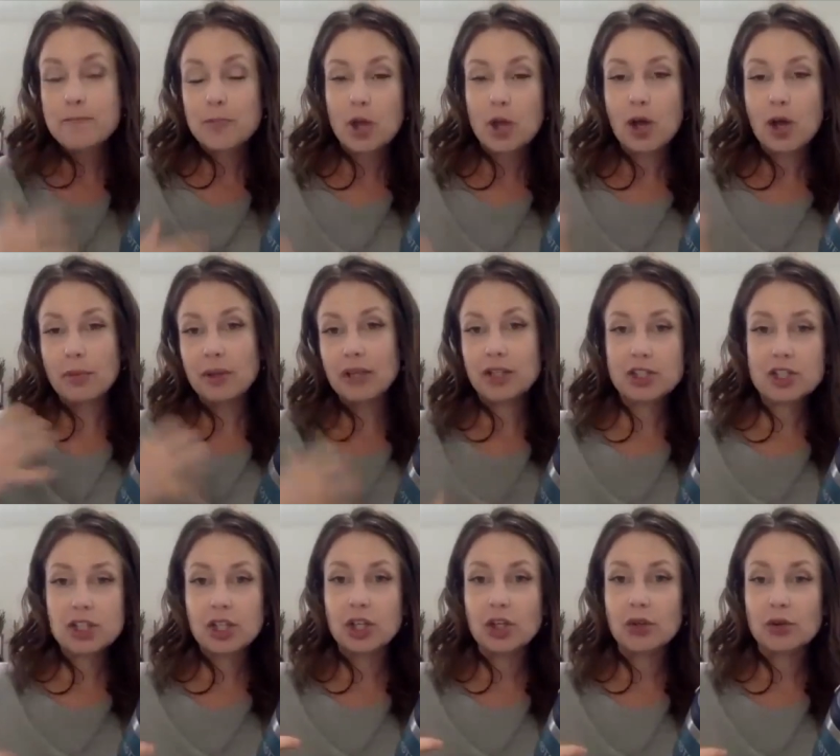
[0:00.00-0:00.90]
come
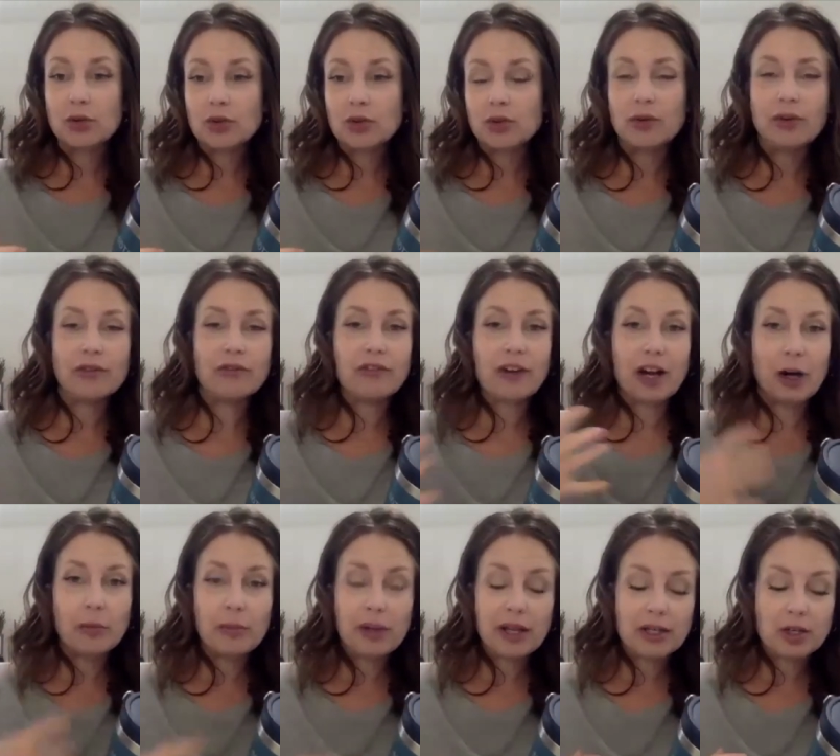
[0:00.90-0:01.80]
into you through
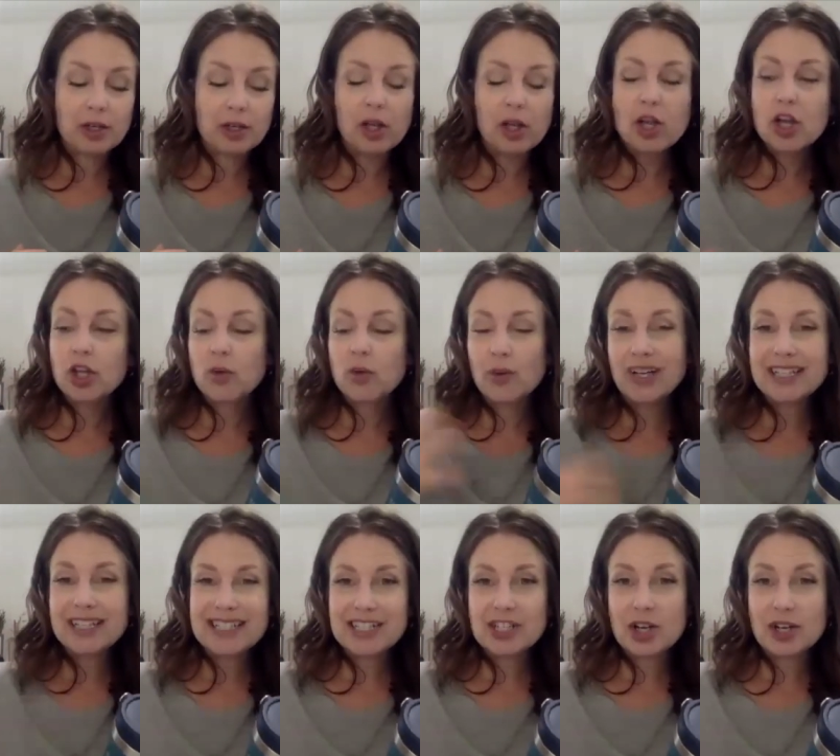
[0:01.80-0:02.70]
environmental. You want
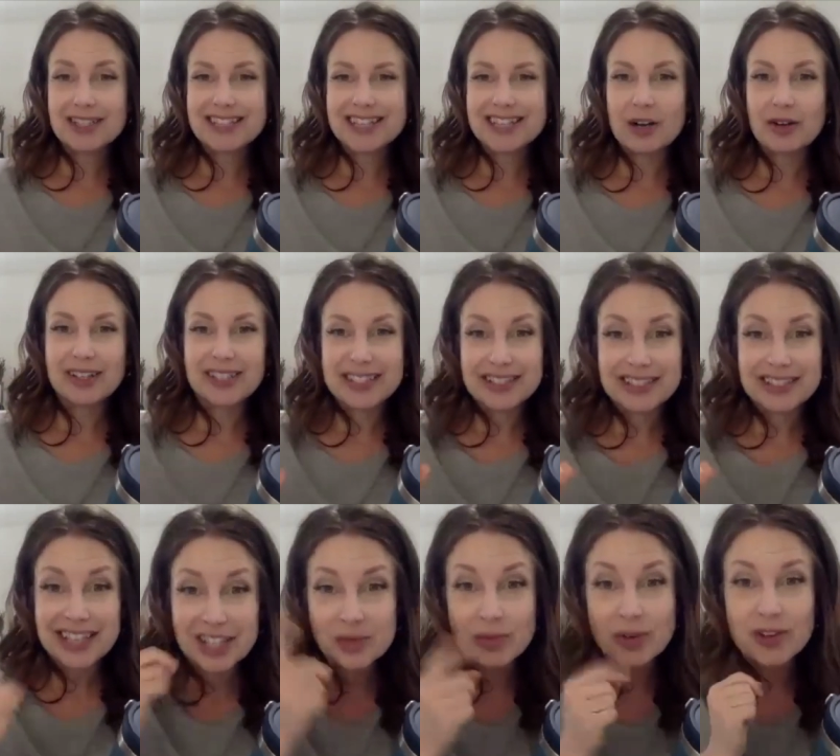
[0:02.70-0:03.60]
to detox that out because
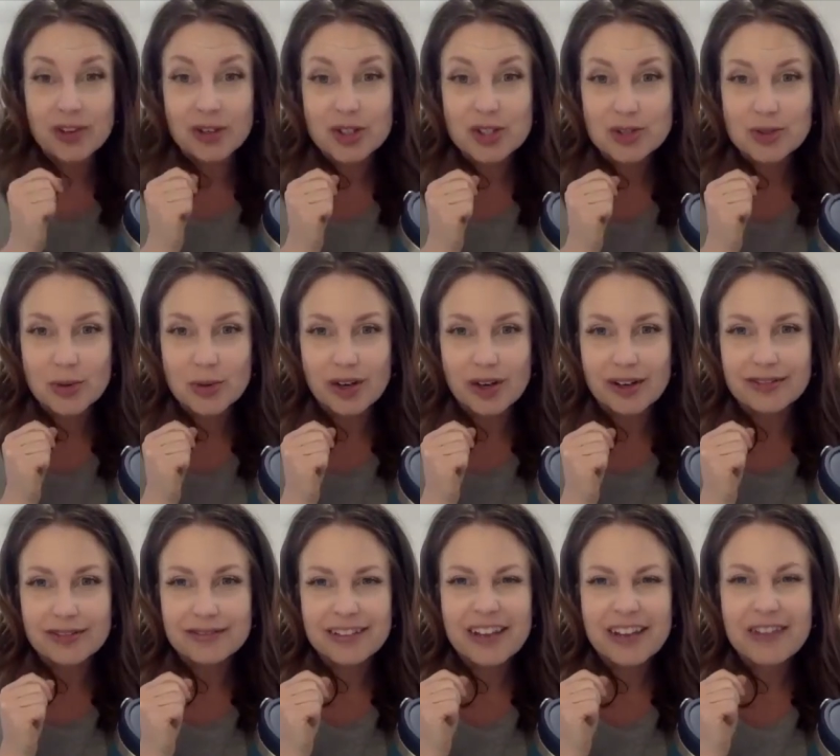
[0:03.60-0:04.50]
guess where they're stored?
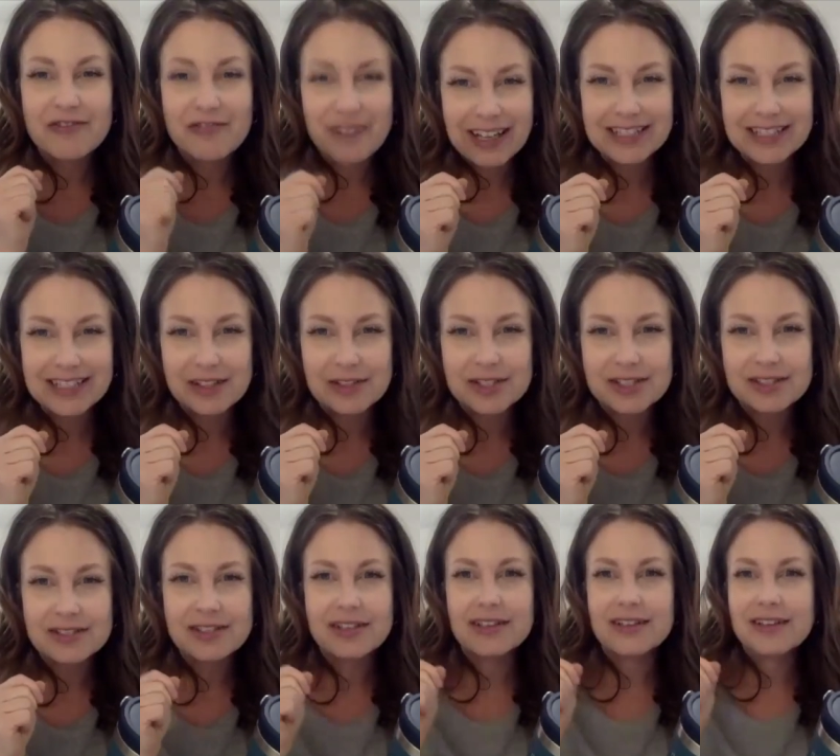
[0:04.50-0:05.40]
In fat cells.
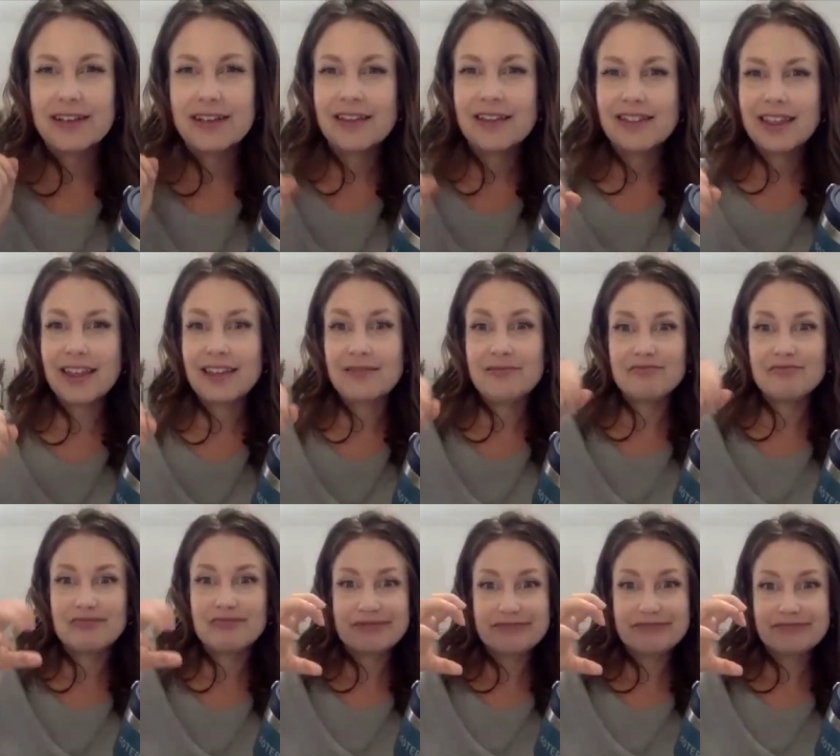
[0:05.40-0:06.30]
And they
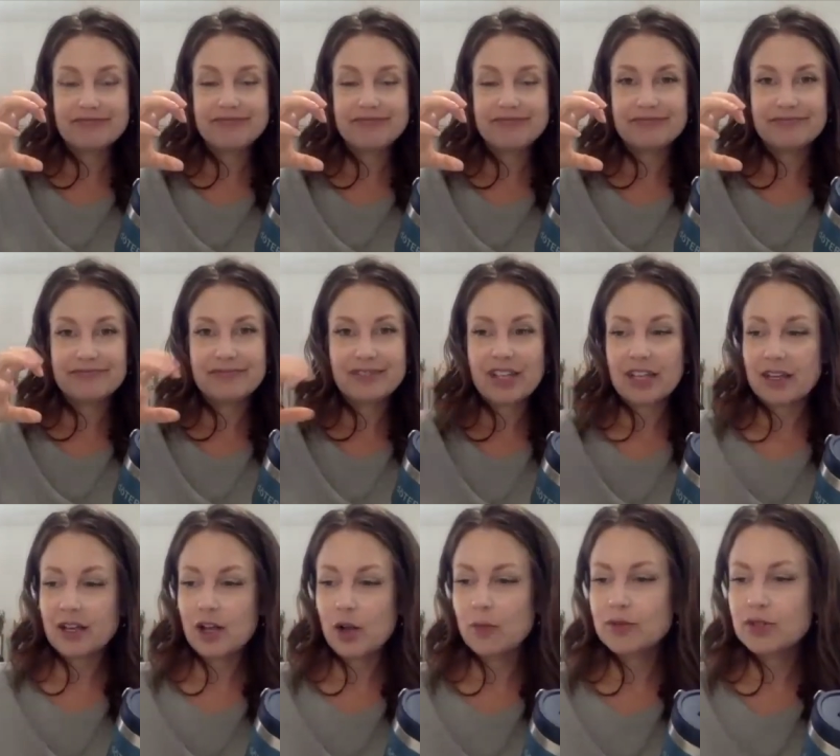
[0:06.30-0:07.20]

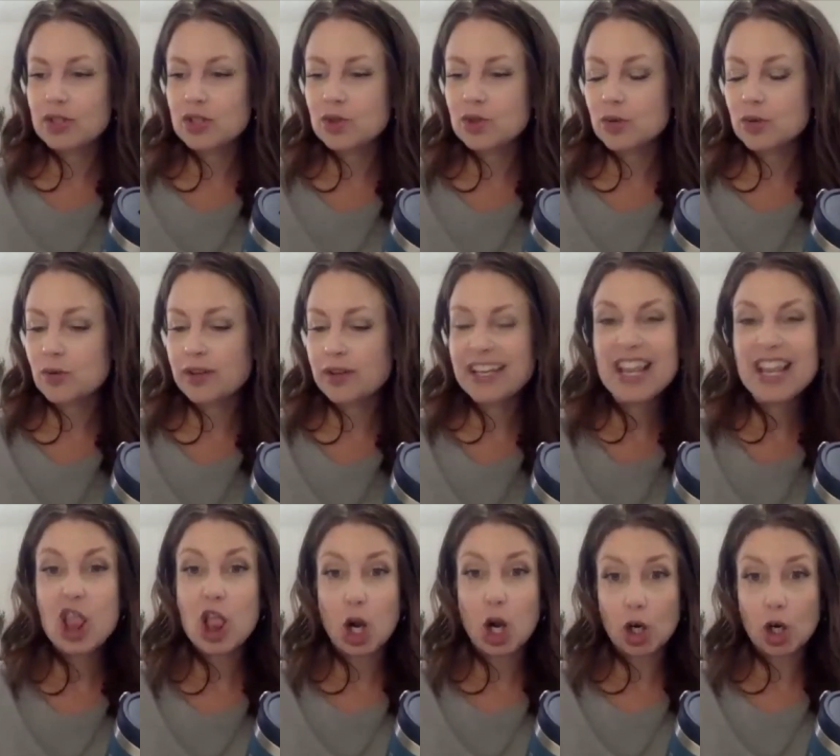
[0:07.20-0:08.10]
help to
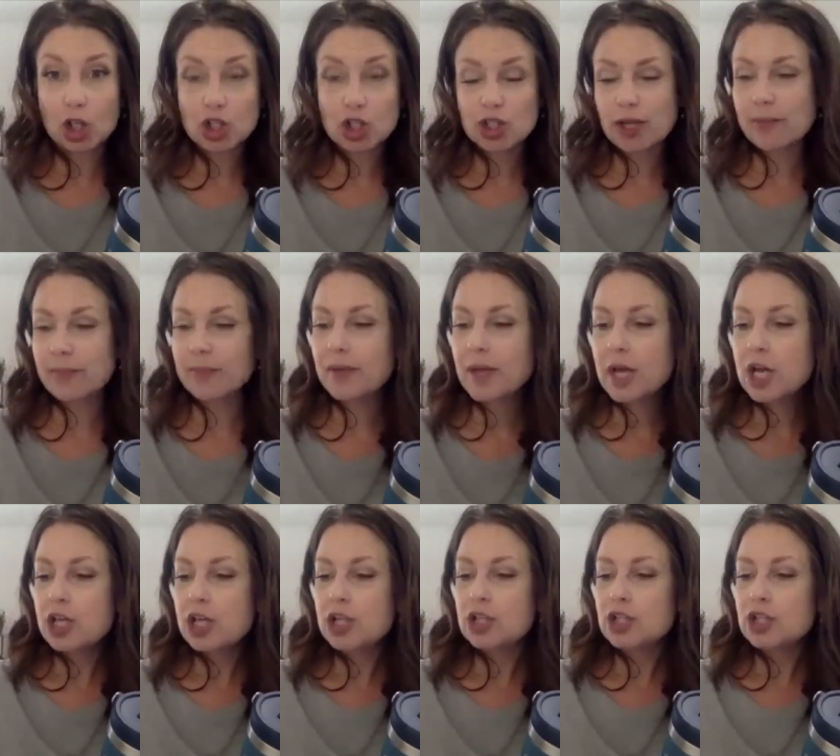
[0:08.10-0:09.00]
enlarge them.
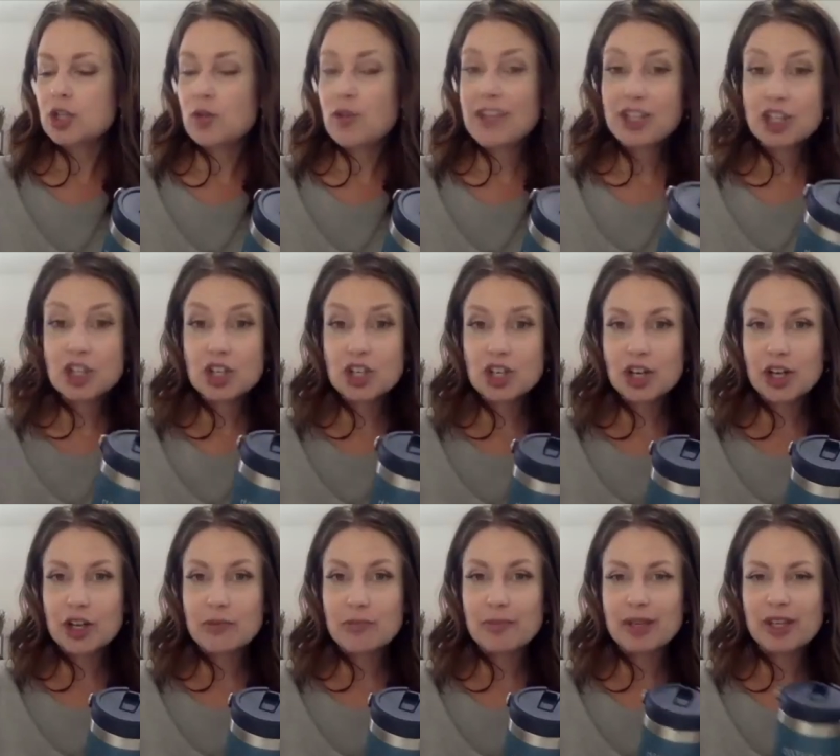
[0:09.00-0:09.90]
So that's
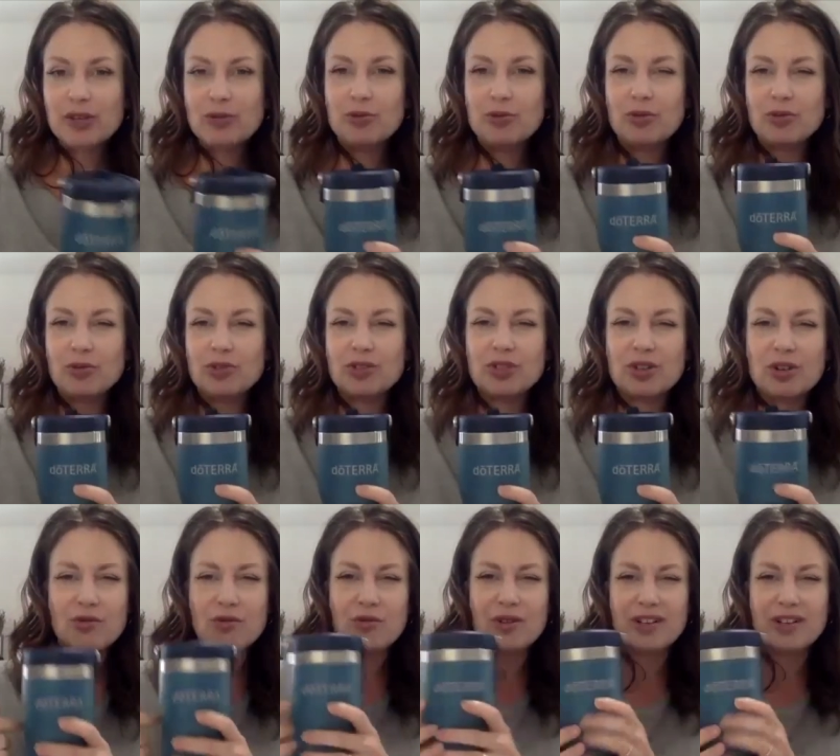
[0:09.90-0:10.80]
good, but you
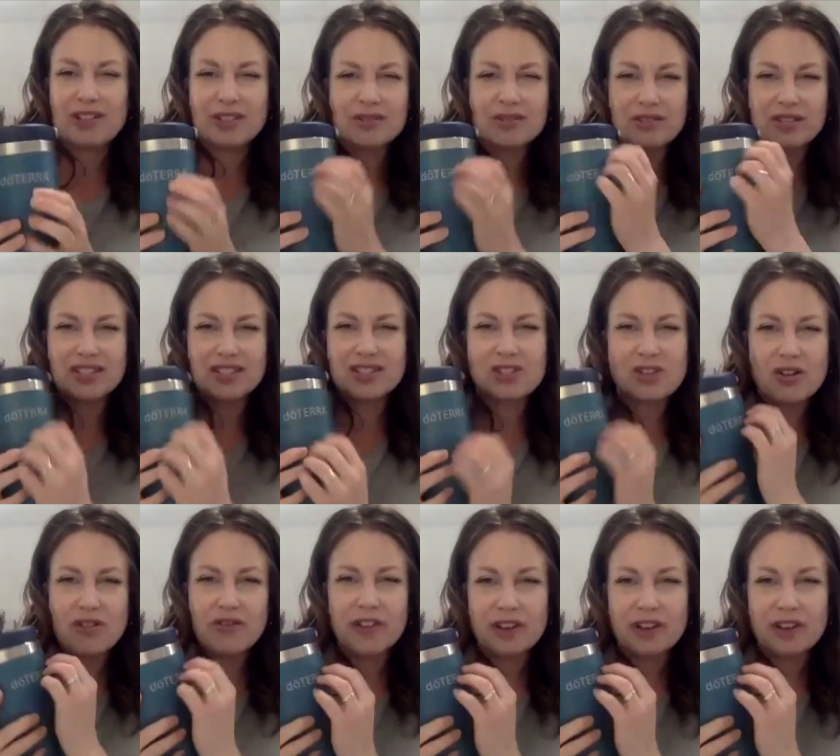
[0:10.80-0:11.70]
don't want to
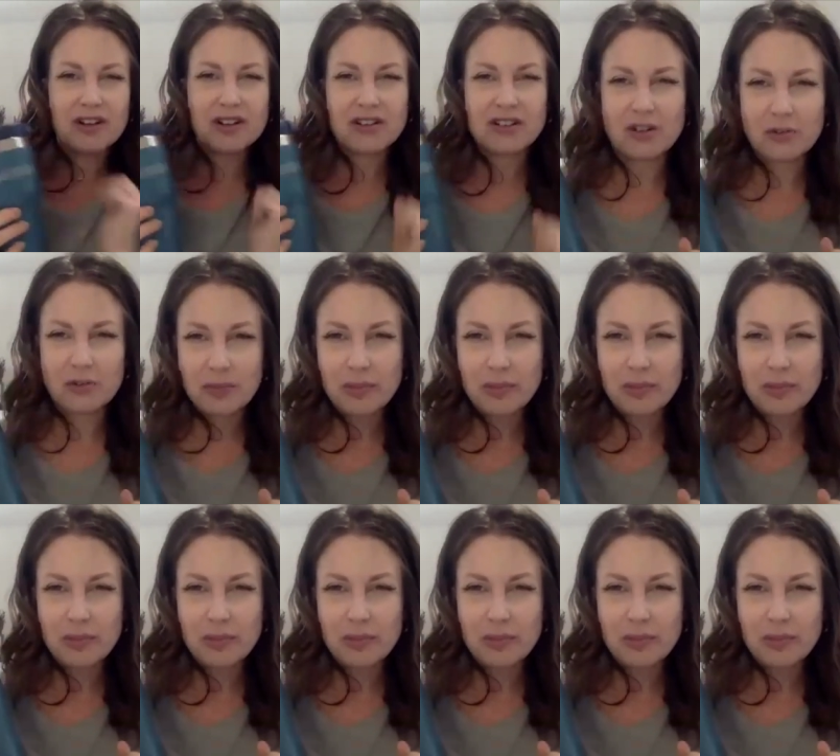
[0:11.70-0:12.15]
dissolve it on